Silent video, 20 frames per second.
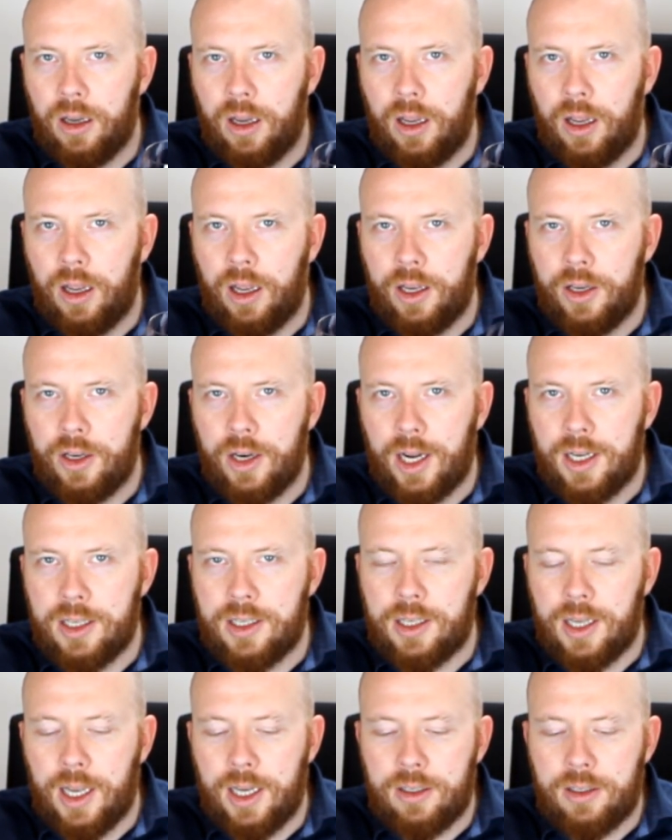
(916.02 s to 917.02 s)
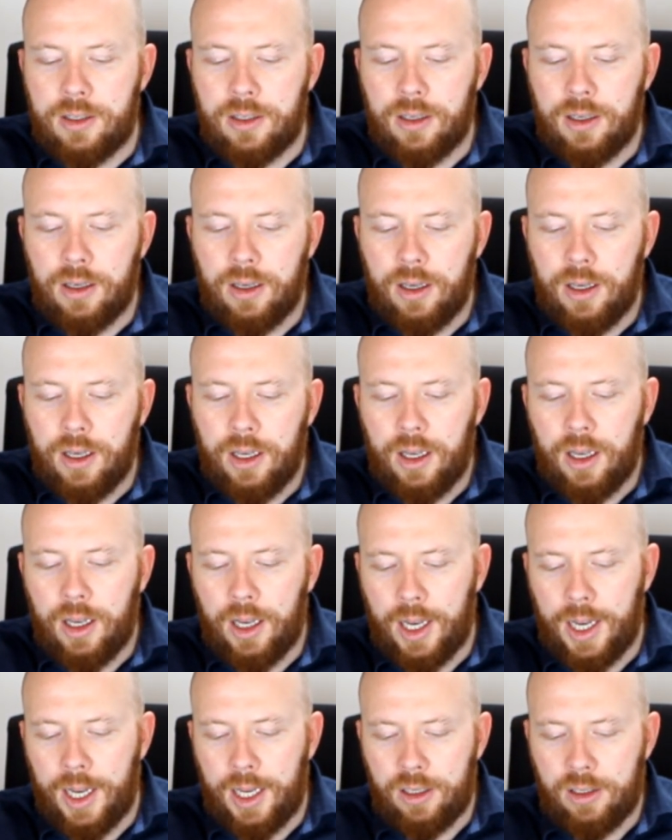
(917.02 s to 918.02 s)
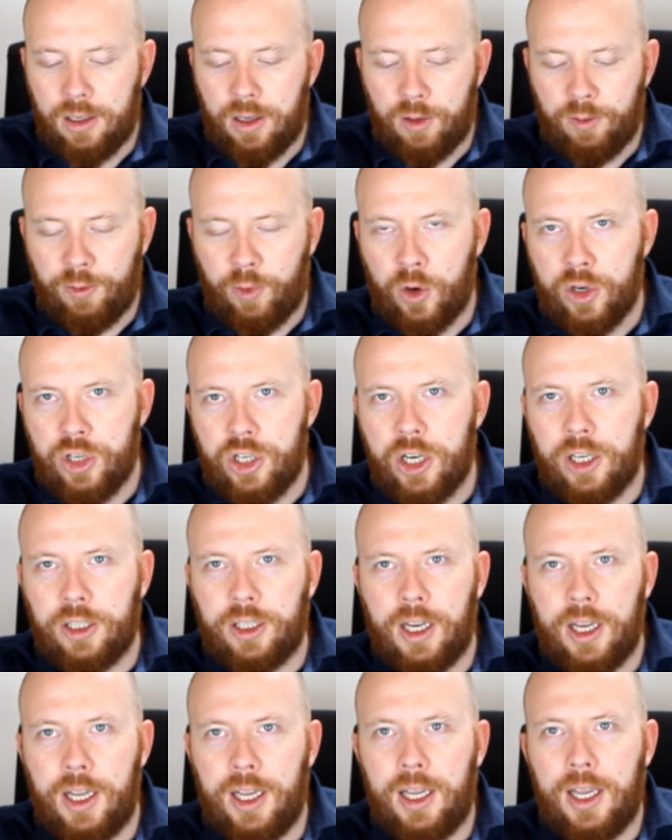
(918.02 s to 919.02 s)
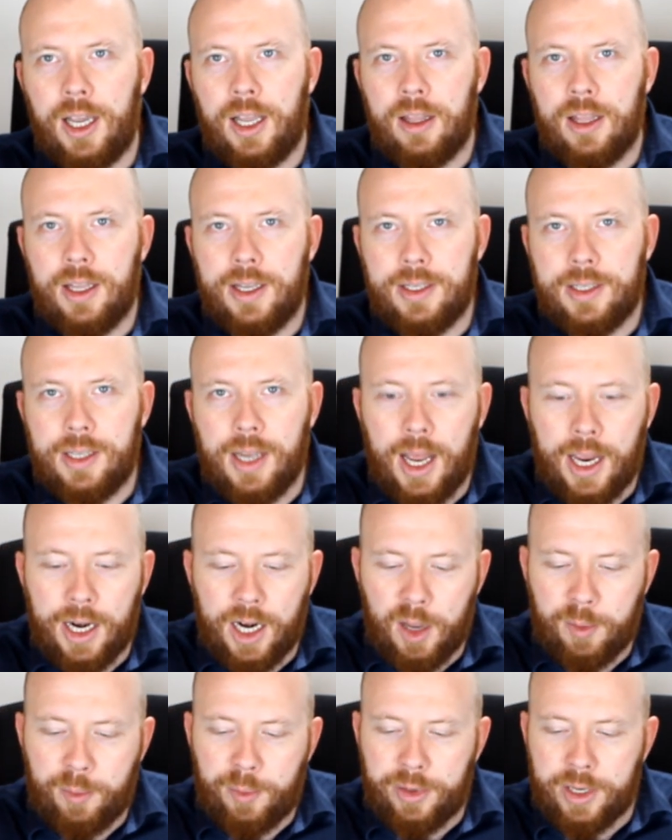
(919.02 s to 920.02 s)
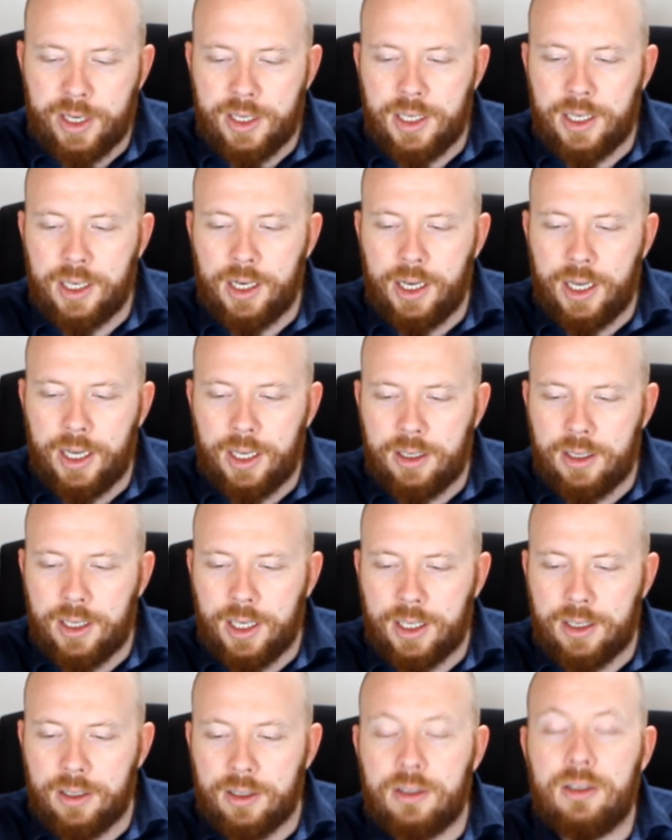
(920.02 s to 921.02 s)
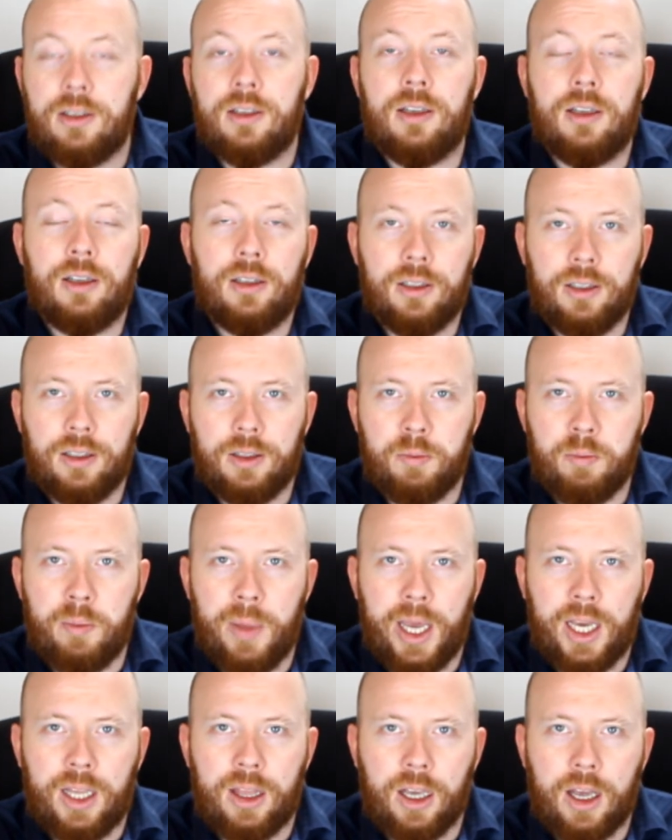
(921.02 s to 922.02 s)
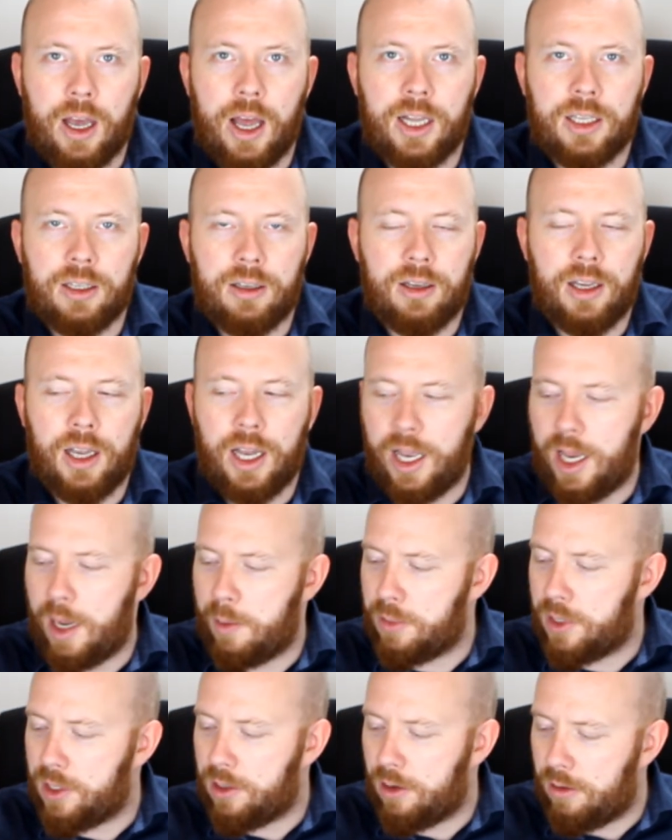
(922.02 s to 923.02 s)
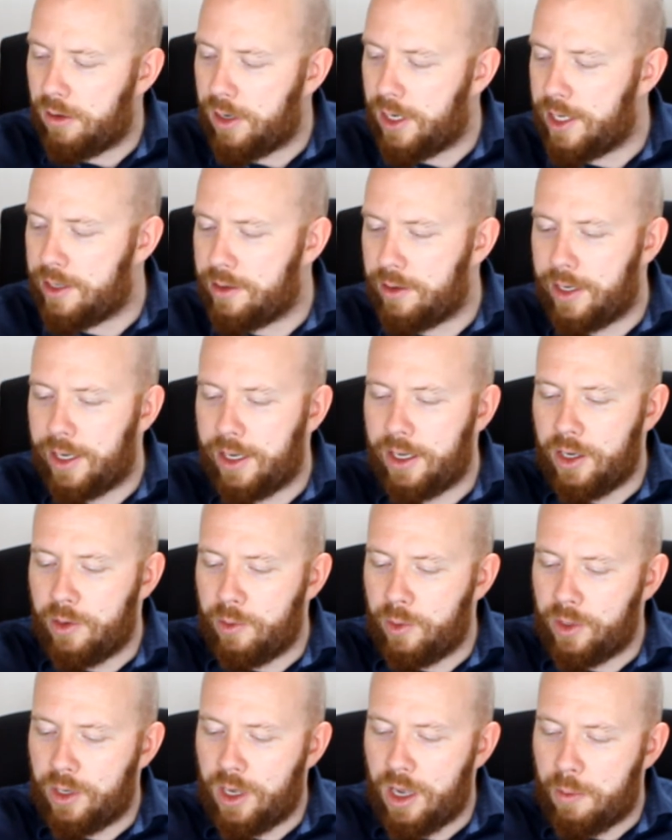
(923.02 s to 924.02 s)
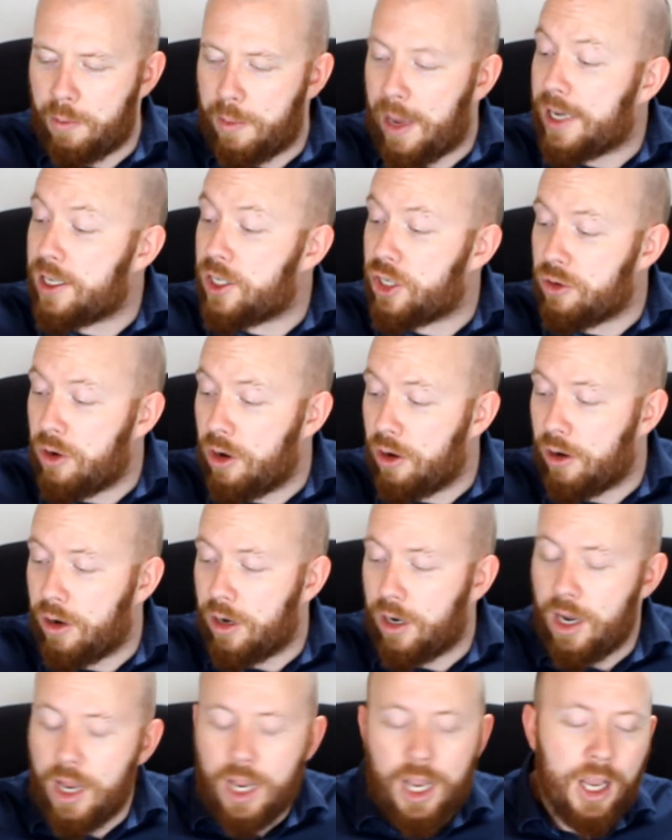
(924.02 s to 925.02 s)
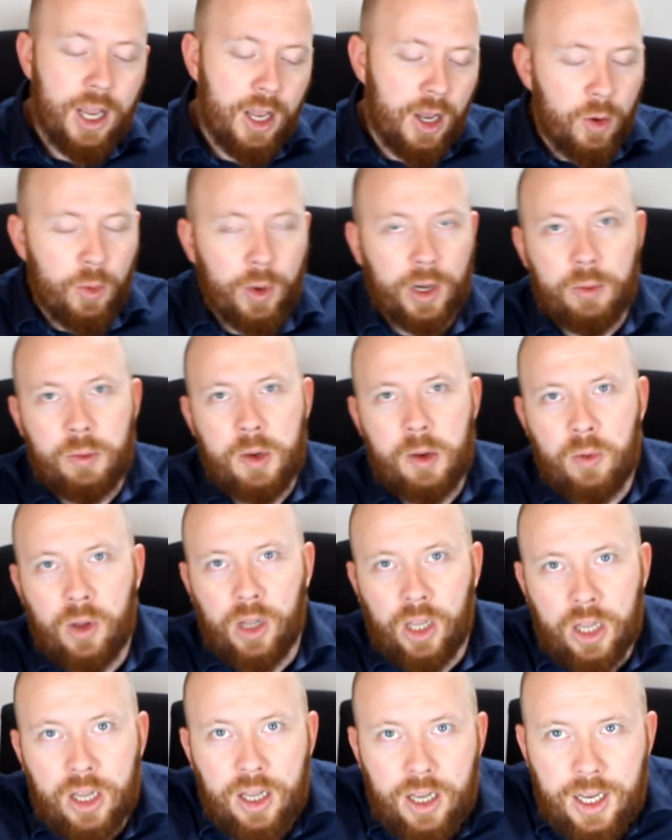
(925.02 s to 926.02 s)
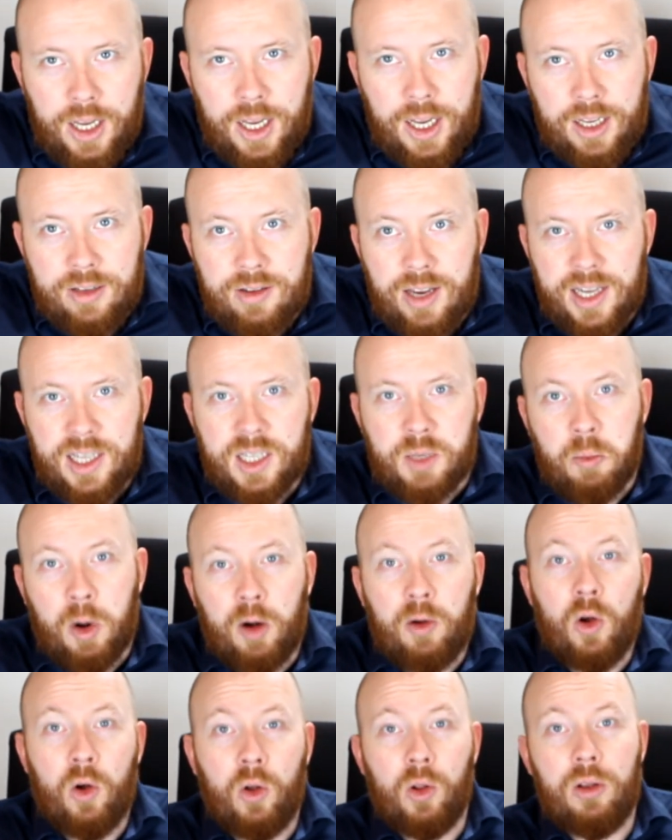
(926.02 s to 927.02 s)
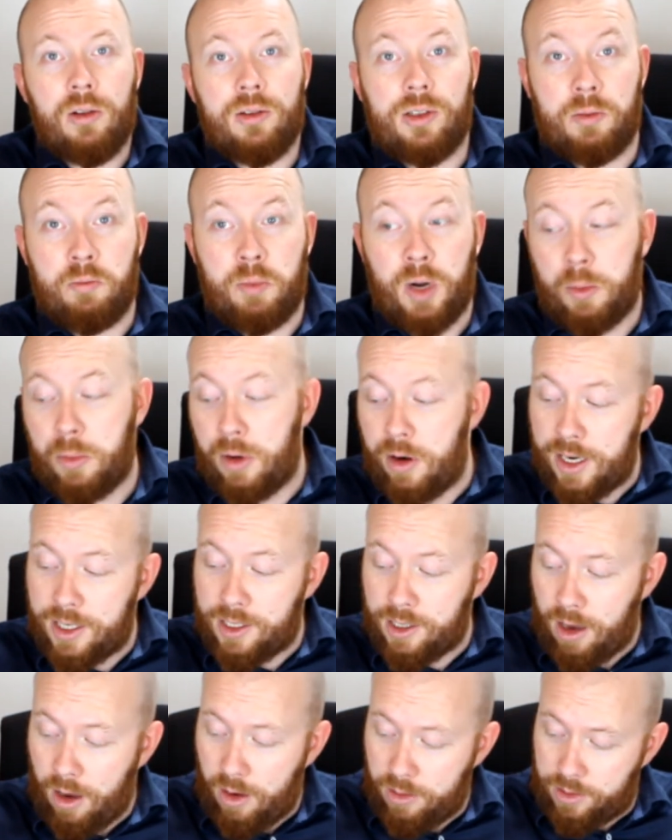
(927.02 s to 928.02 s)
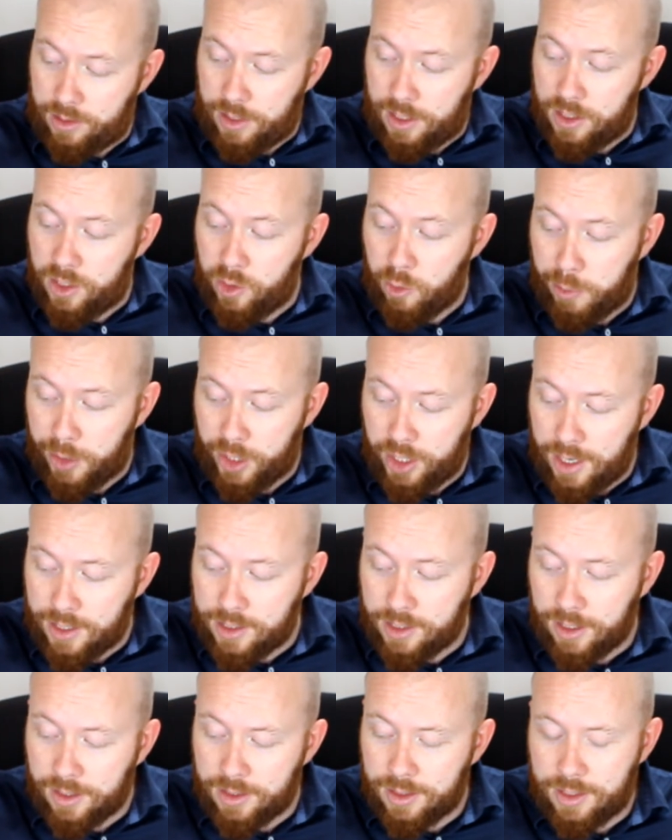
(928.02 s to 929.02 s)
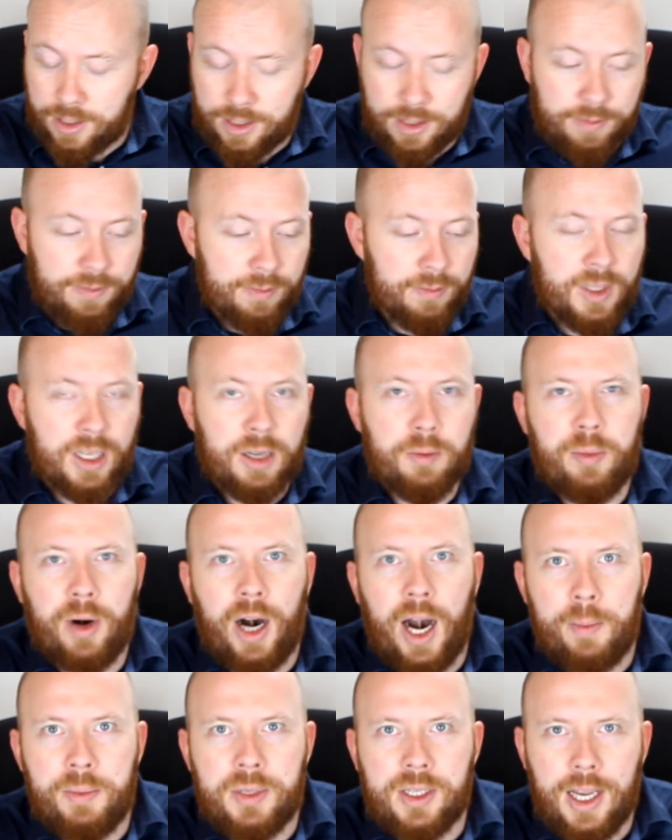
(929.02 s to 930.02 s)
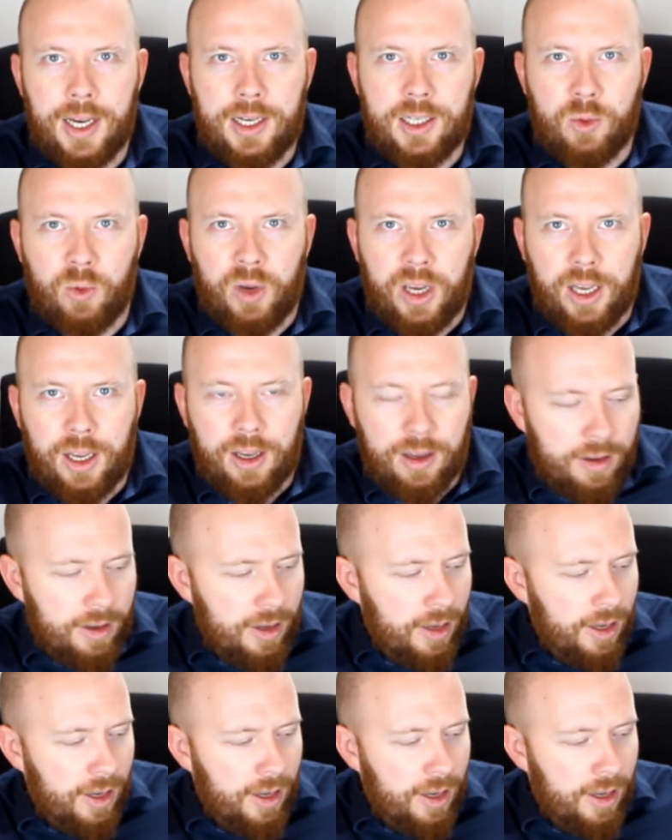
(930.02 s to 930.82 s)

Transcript: United States. And unfortunately, in this lineup, Italy didn't make the cut. I am sorry, Italy. You will come back stronger when we will taste Barolos and Barbarescos and Super Tuscans, perhaps next week.